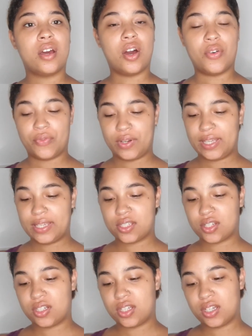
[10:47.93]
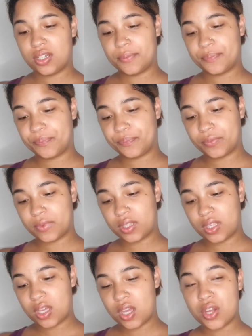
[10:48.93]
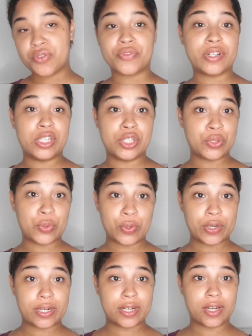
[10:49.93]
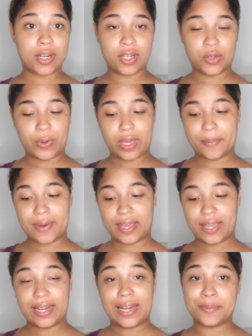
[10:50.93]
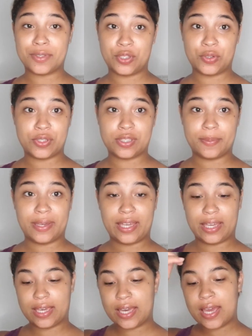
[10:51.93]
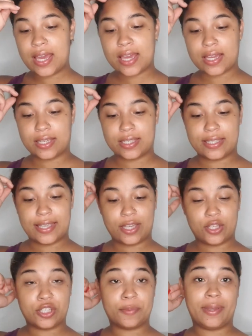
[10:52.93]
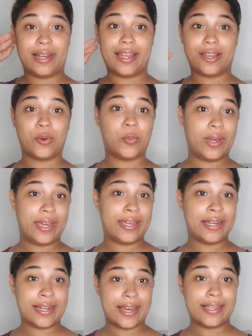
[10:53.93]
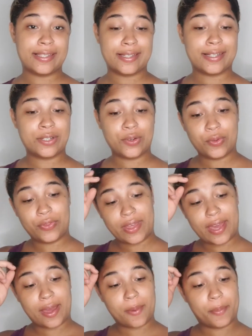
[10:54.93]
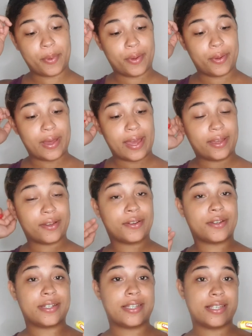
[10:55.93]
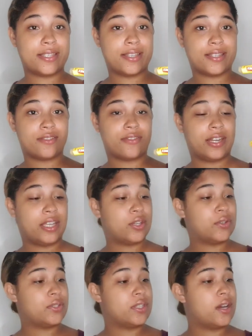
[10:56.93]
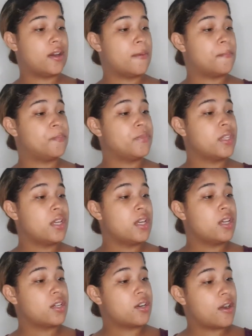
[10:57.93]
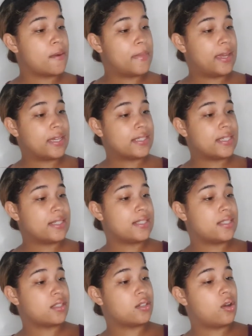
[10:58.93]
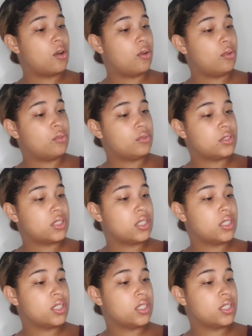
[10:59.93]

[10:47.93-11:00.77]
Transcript: hopefully it's gonna restore the way my lips used to be, because they used to be like way nicer and all that. But I heard this is really good. Carmex, it is cold,